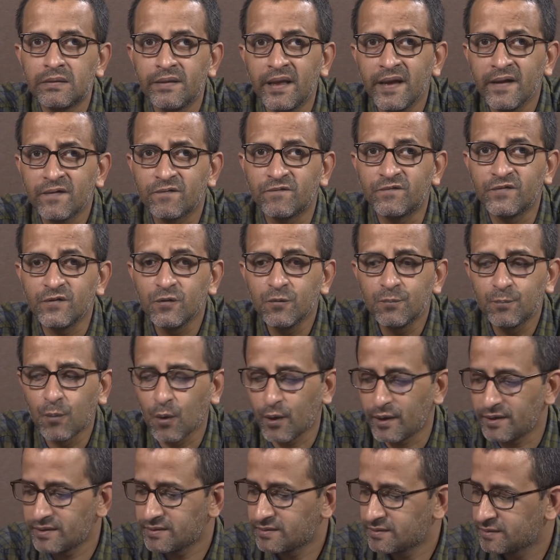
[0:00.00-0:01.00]
Their
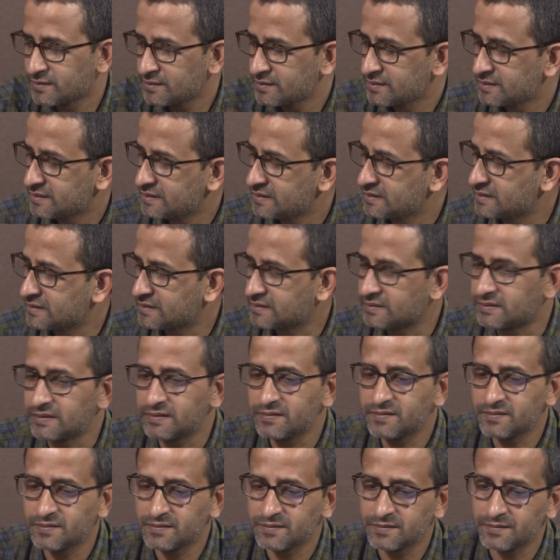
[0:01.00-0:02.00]
viewpoint is
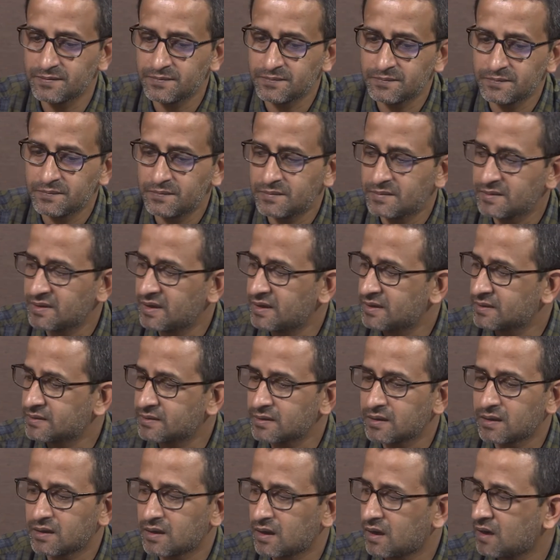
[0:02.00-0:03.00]
this
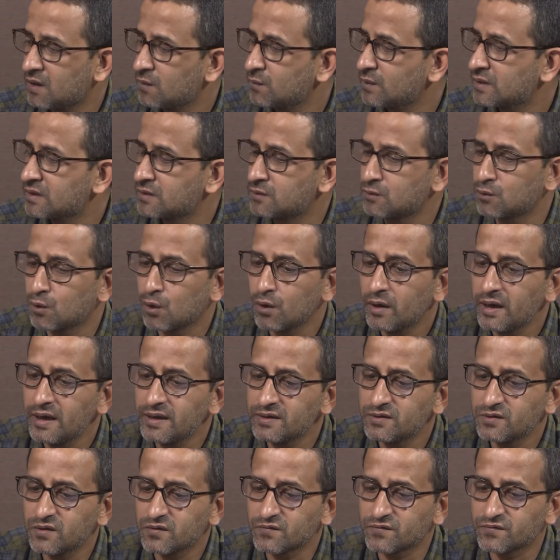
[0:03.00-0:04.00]
that our
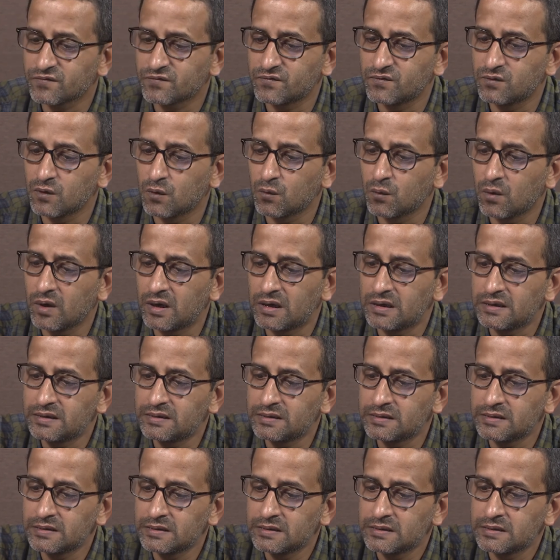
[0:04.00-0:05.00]
knowledge of the
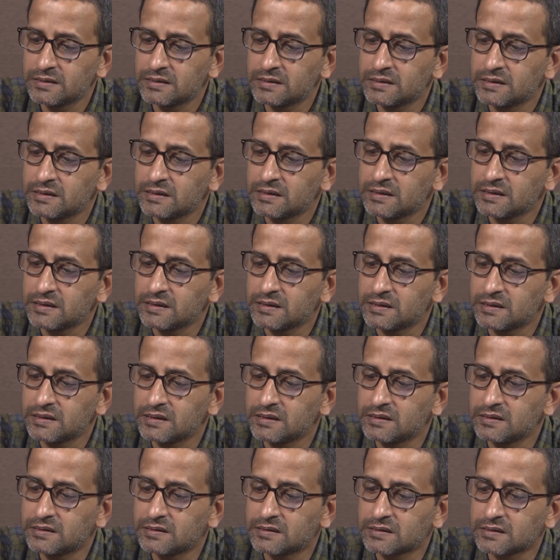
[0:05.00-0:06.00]
world
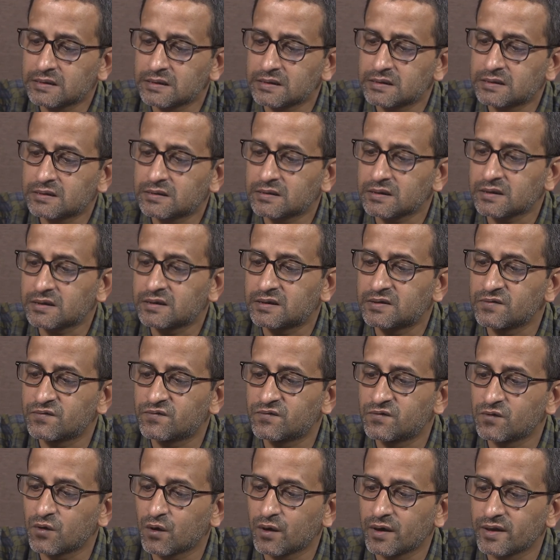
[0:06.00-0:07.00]
is
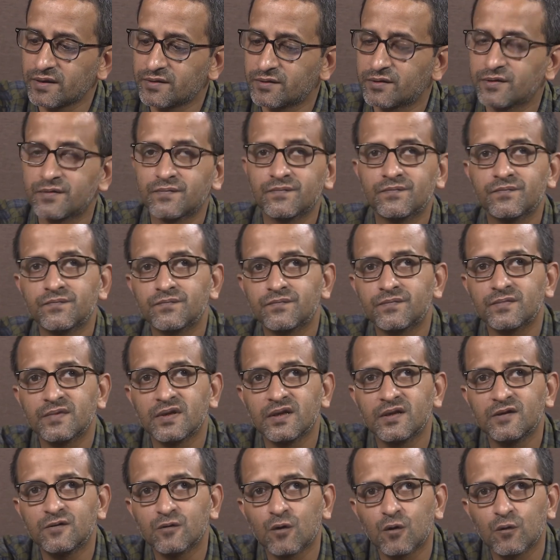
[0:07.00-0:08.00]
constructive knowledge,
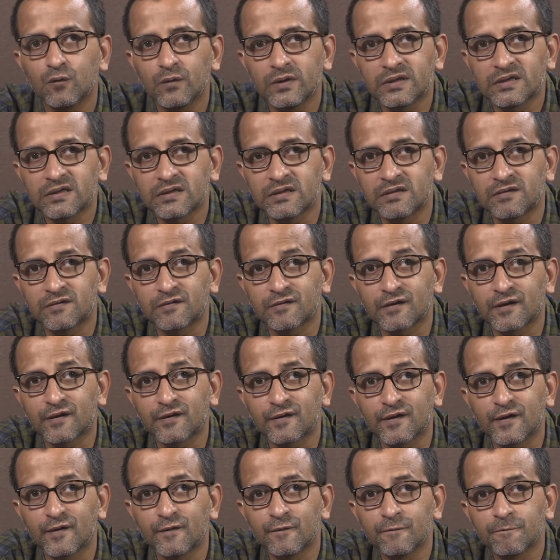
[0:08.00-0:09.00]
is always
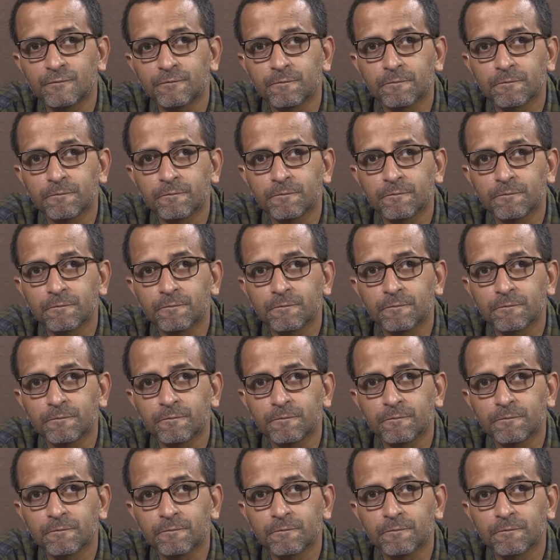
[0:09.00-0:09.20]
constructed